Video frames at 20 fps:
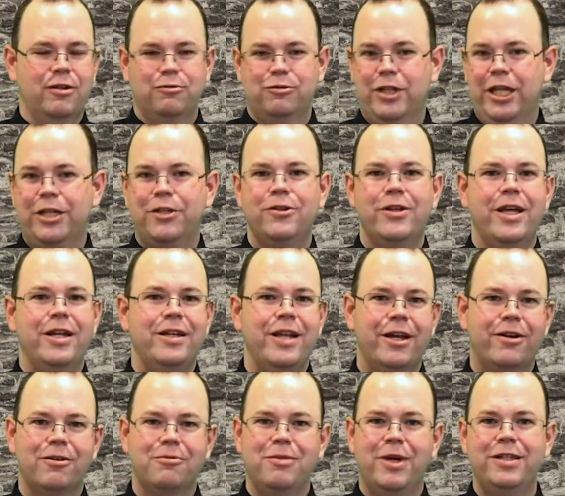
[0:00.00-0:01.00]
they do that in
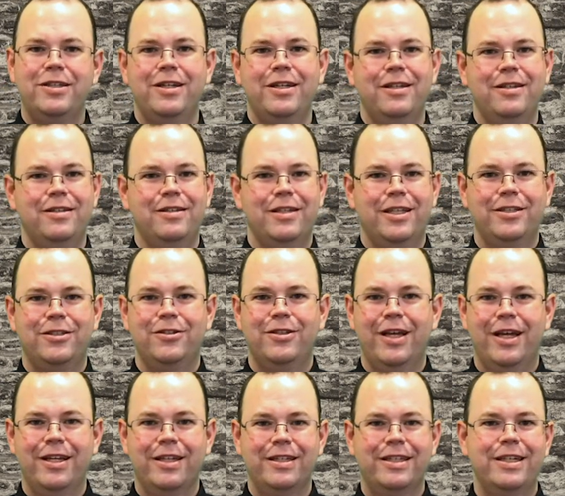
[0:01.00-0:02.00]
Necromunda, they do
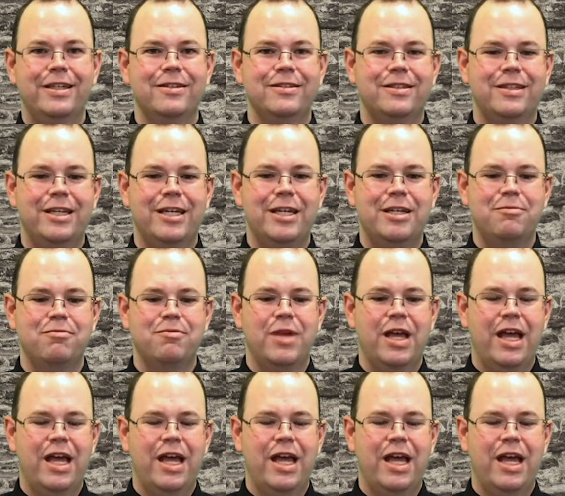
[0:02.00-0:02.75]
that in Kill Team,